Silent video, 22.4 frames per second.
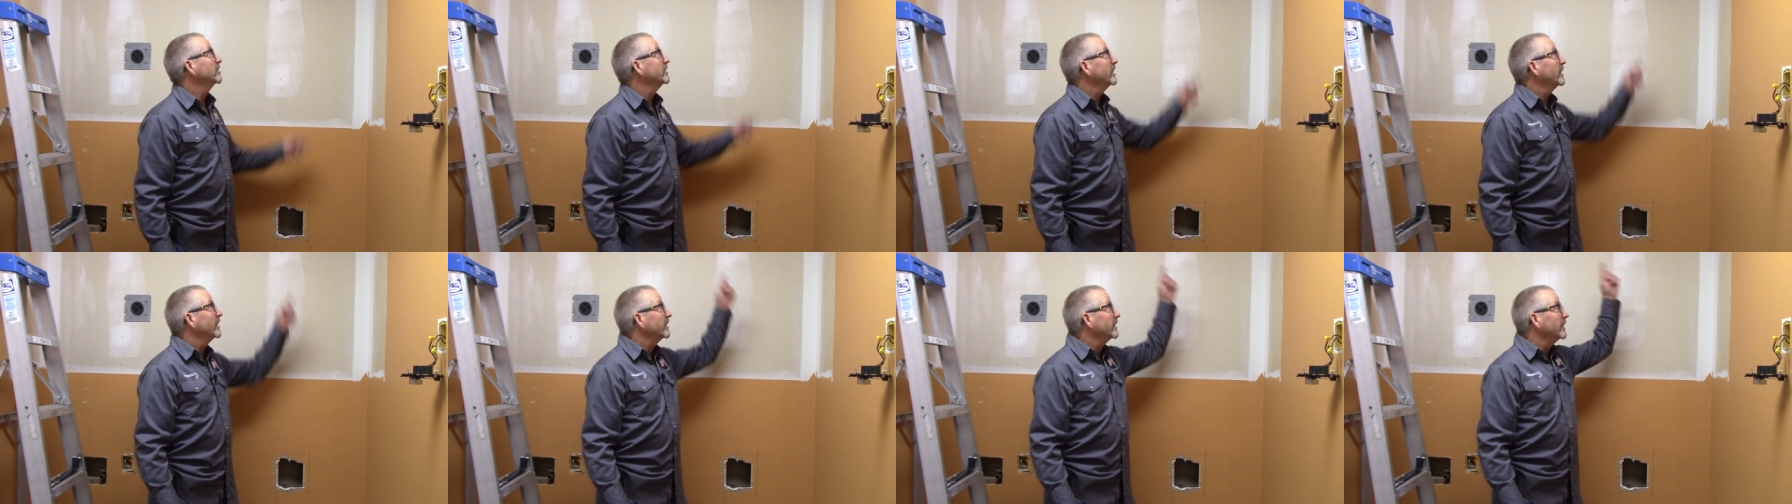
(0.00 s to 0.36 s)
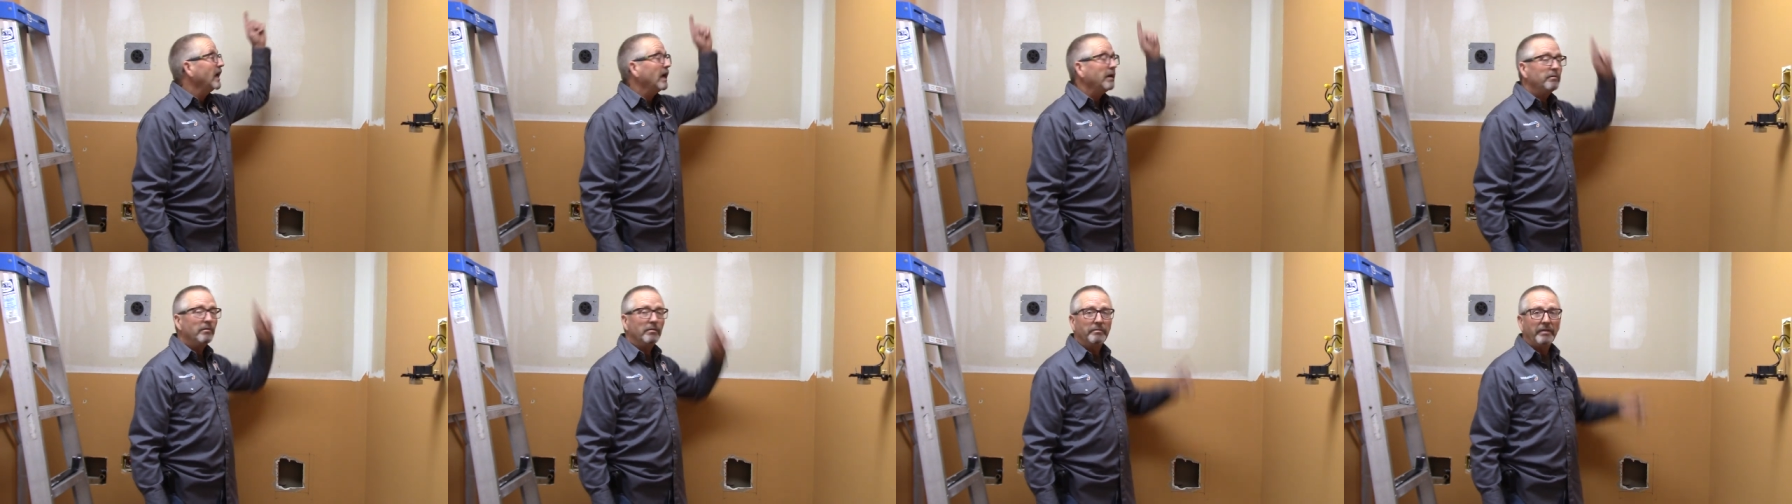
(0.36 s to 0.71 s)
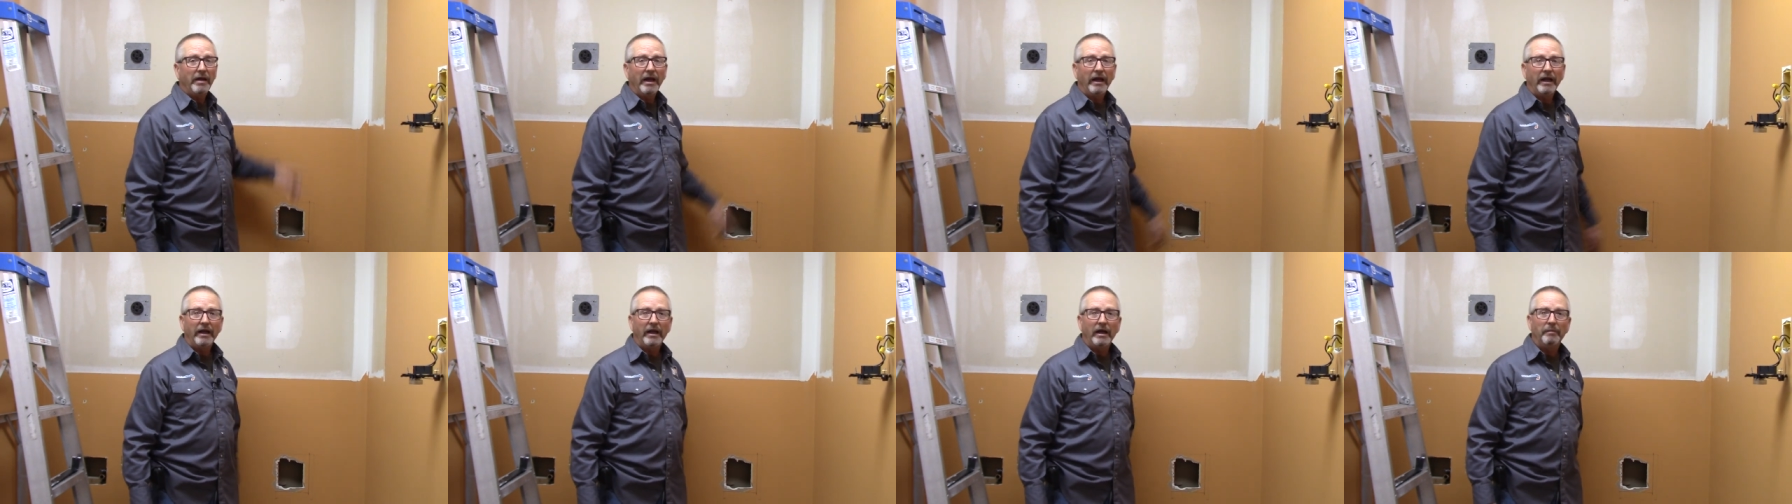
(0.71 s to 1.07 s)
that cable
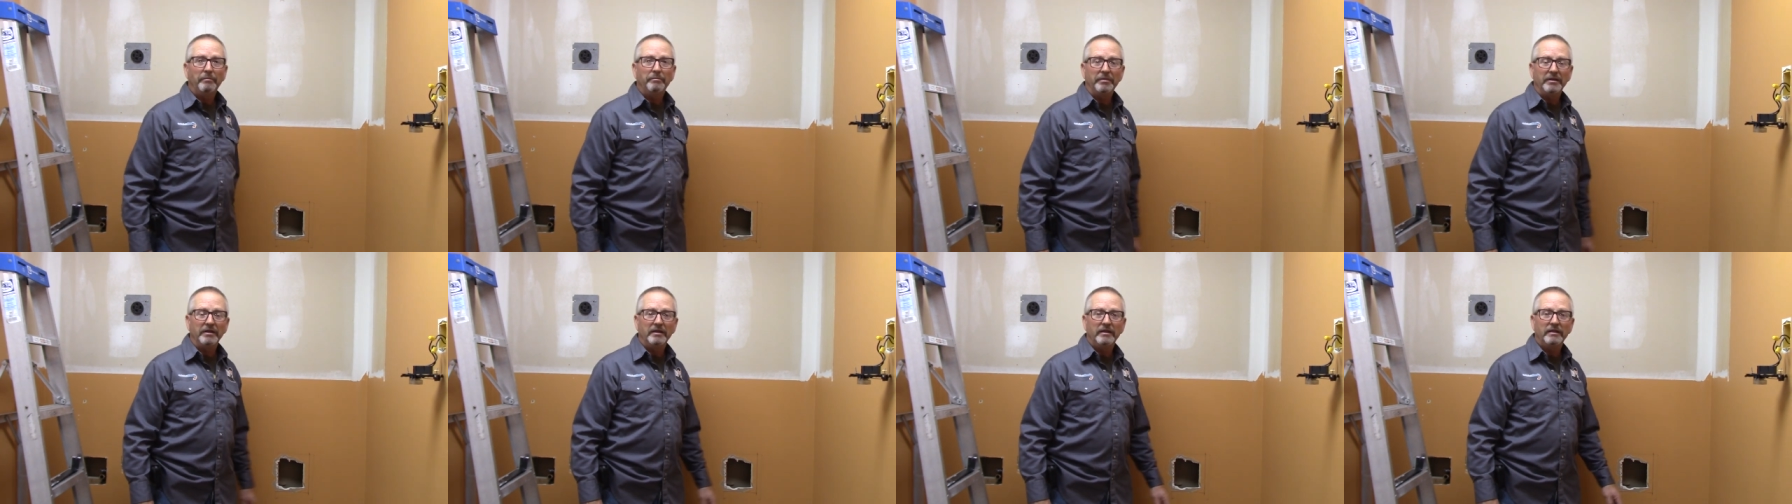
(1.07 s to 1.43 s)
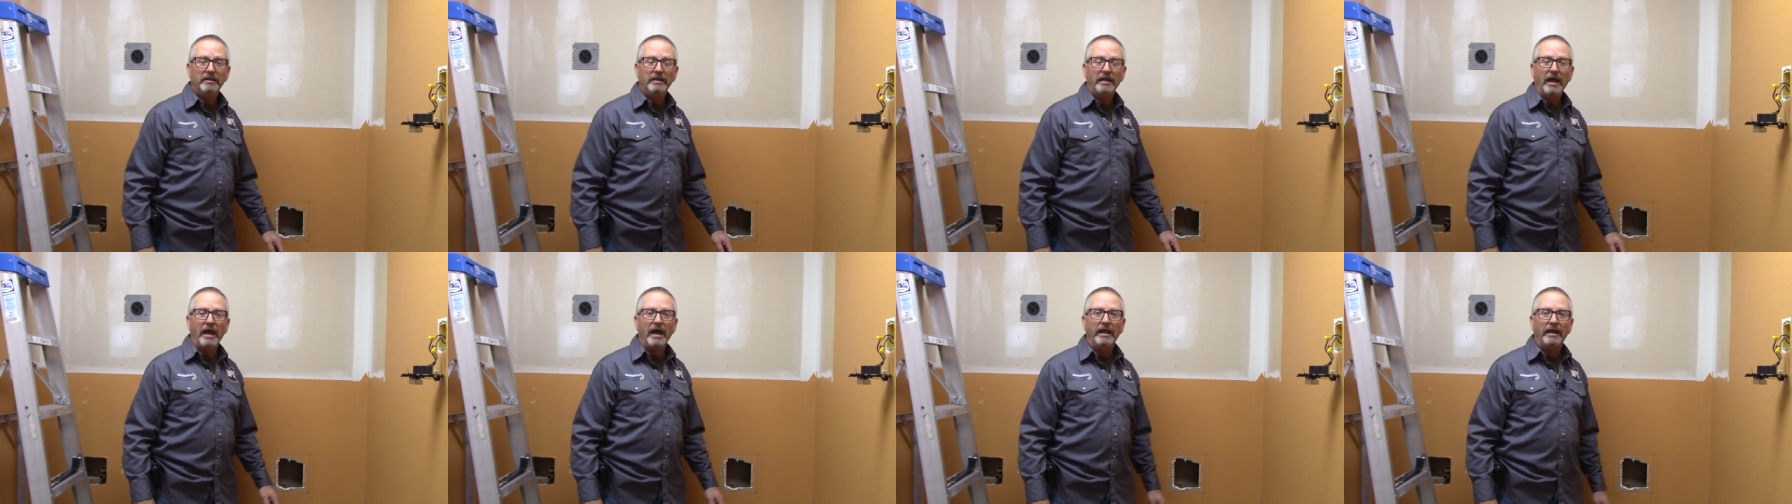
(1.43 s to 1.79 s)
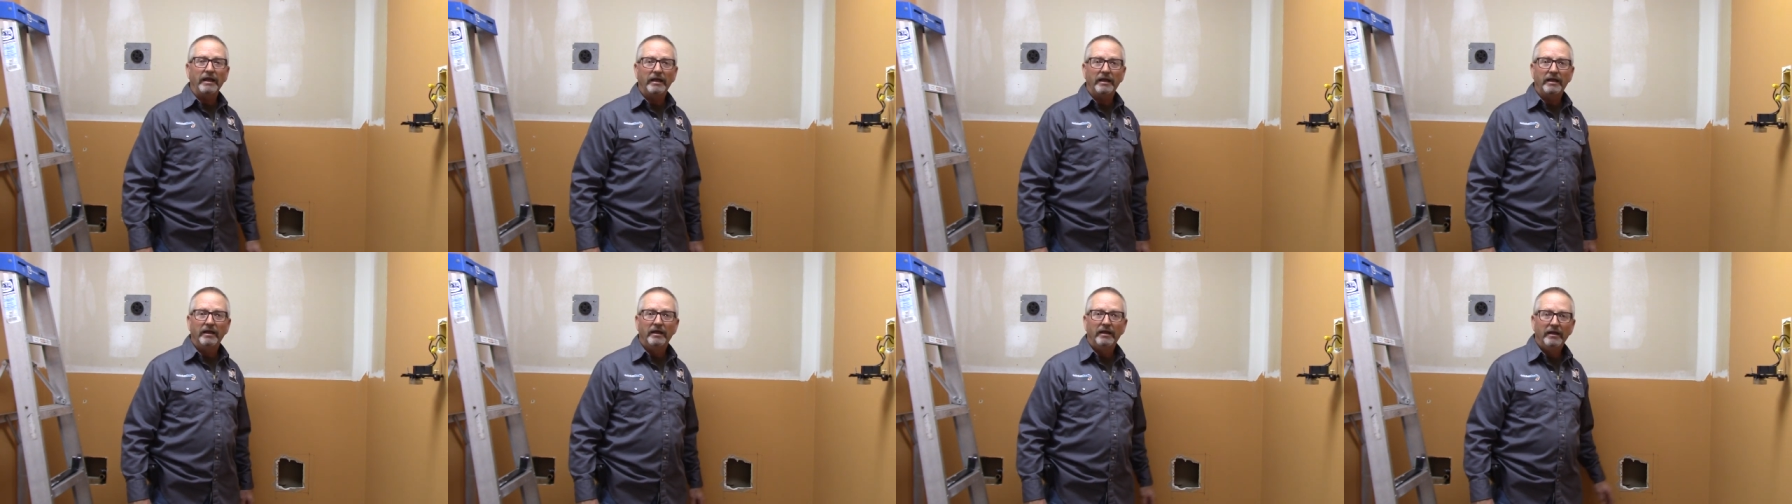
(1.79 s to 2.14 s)
back up into the
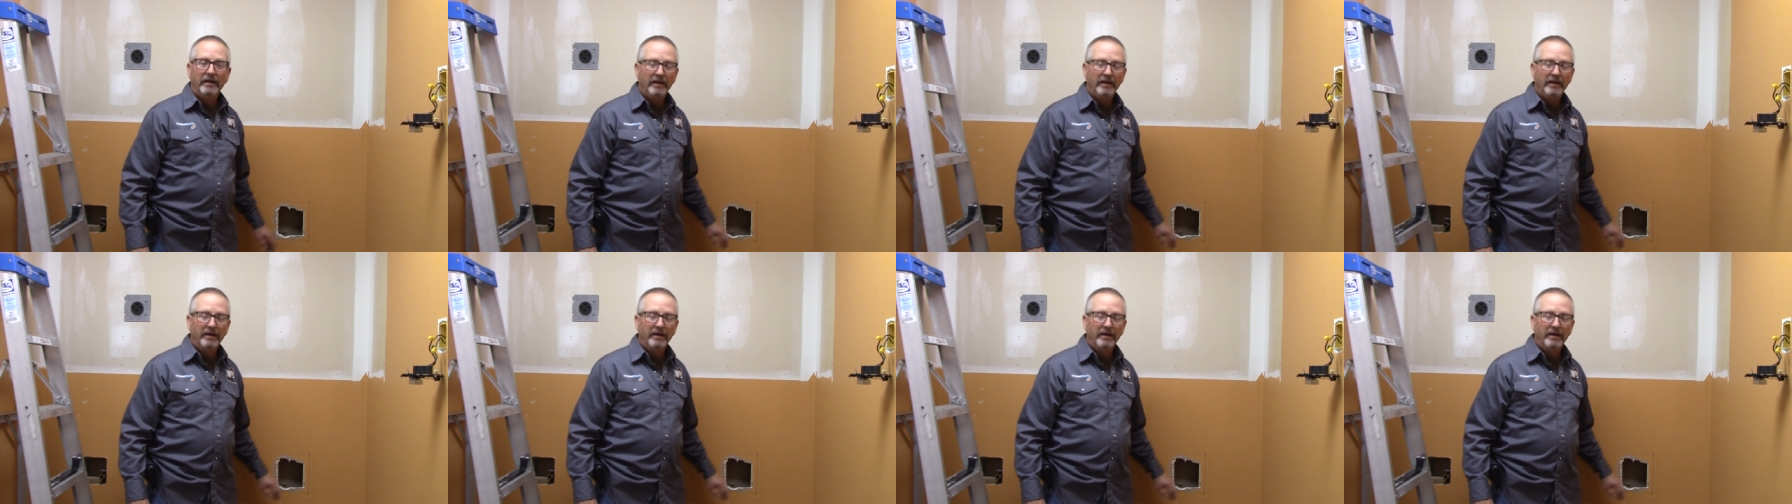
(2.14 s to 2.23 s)
attic.